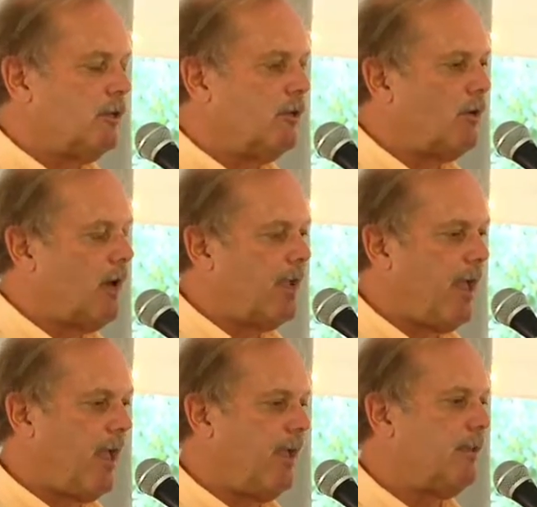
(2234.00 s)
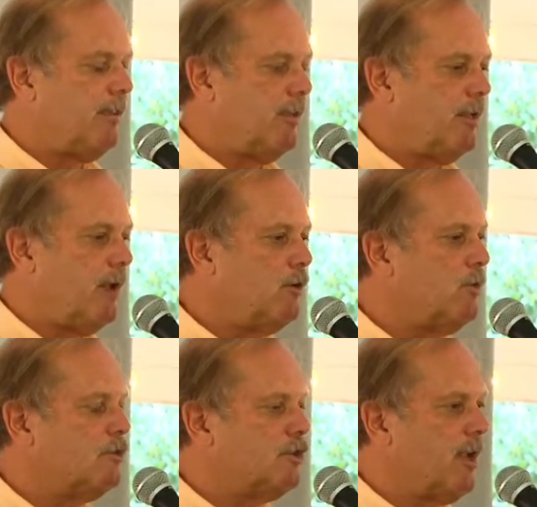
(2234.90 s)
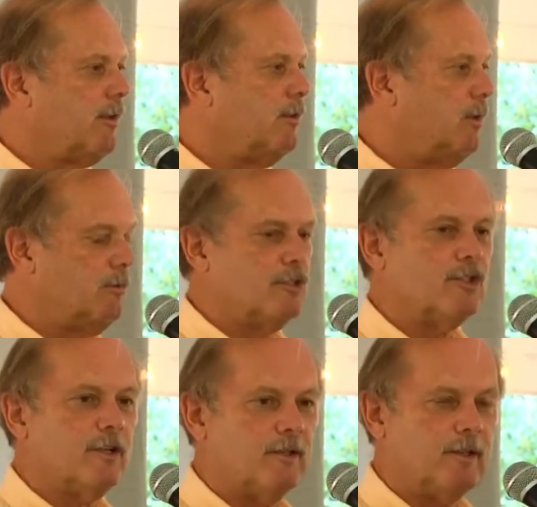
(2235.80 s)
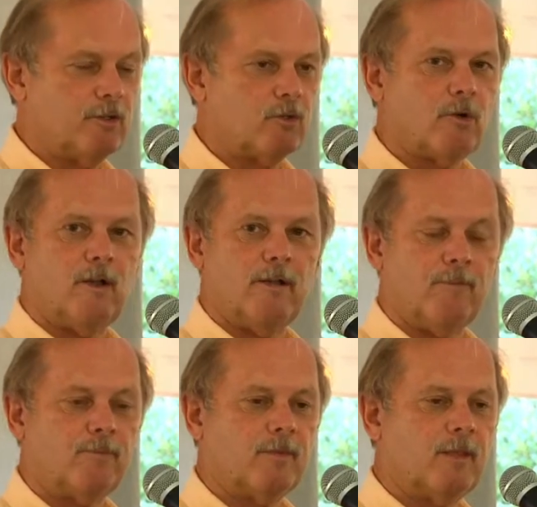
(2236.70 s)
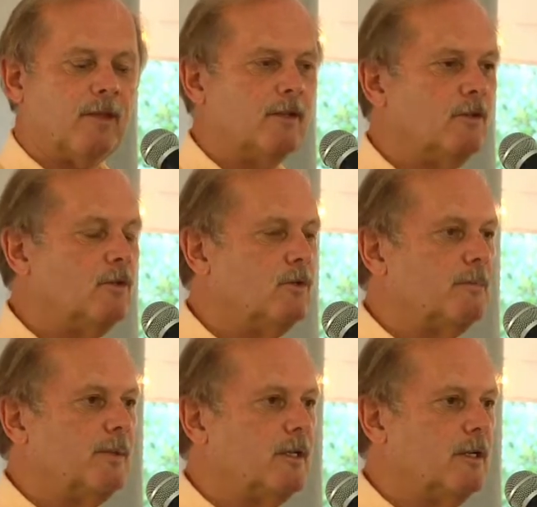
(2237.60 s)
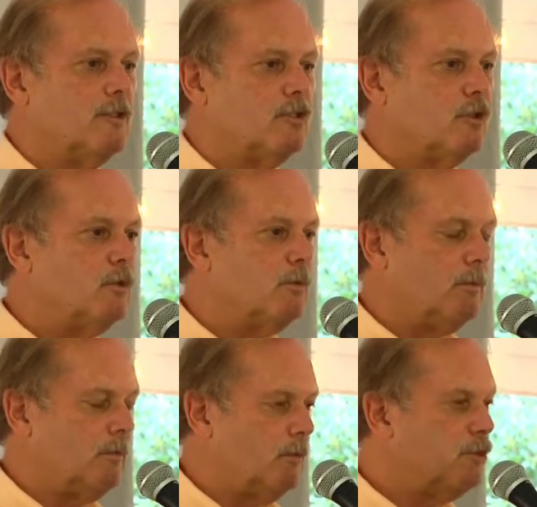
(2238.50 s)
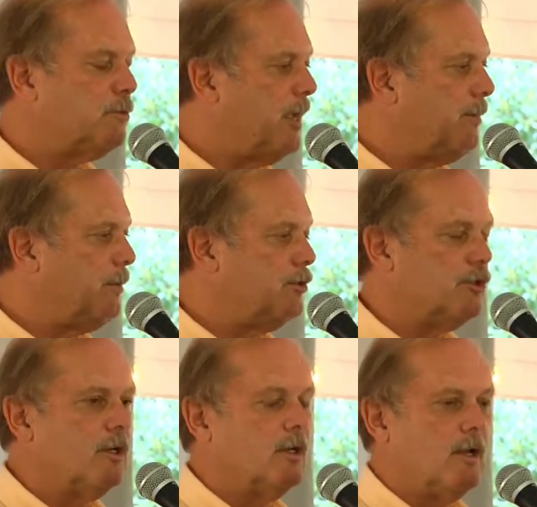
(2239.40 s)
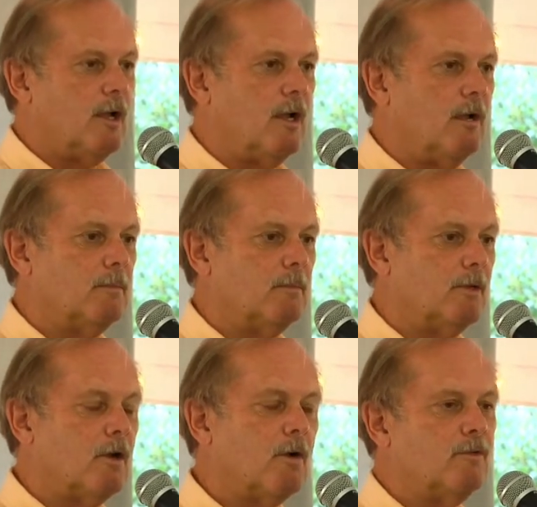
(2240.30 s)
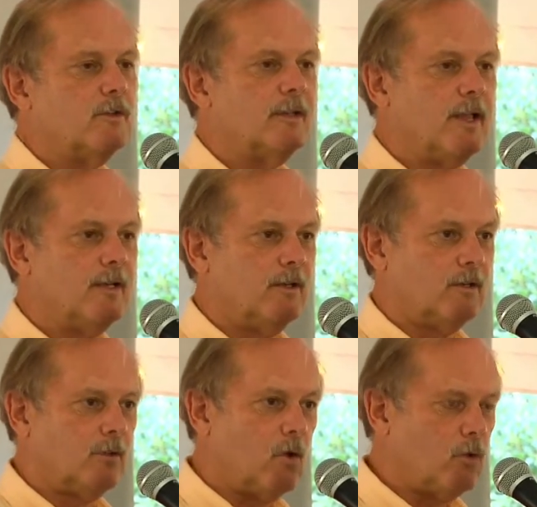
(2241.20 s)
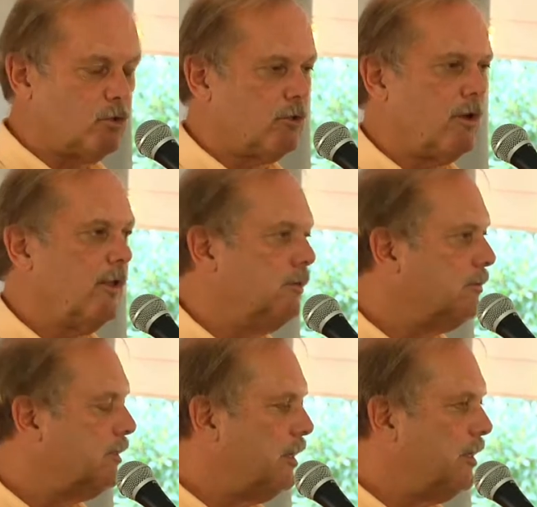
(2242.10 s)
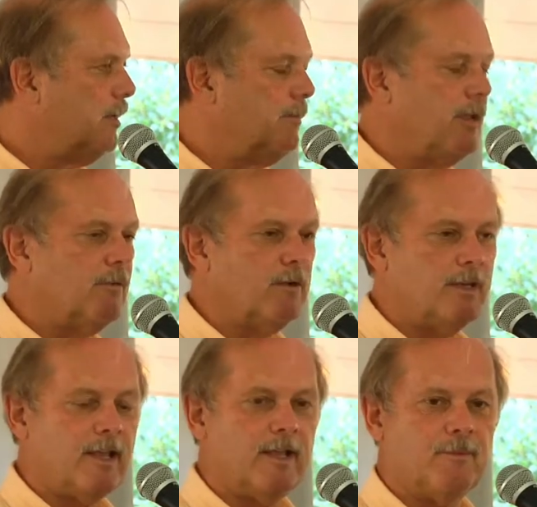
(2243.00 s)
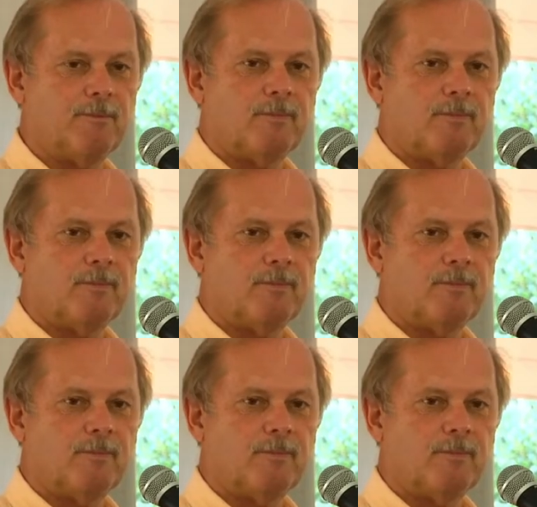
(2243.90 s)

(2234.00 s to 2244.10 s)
you know, I knew exactly what was said in that trial. And I knew it because two newspapers covered the whole trial every day